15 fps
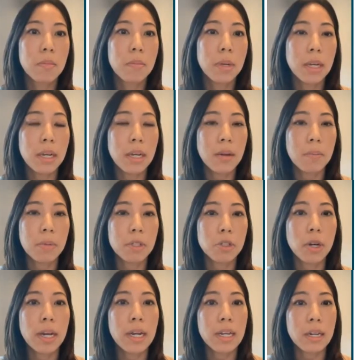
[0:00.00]
be
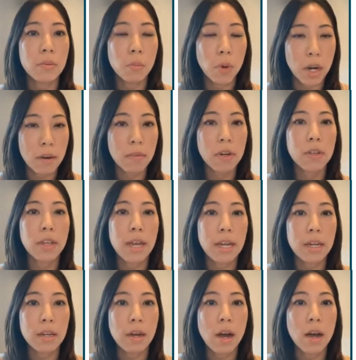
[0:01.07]
portraying in whenever
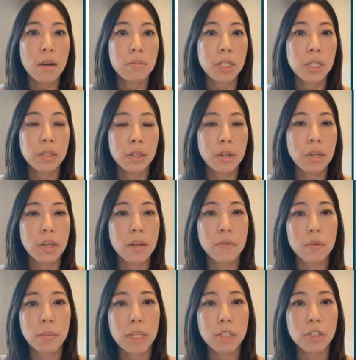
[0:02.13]
they declare the
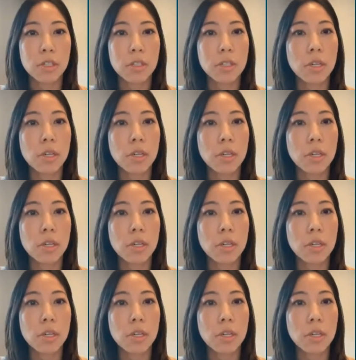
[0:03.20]
information.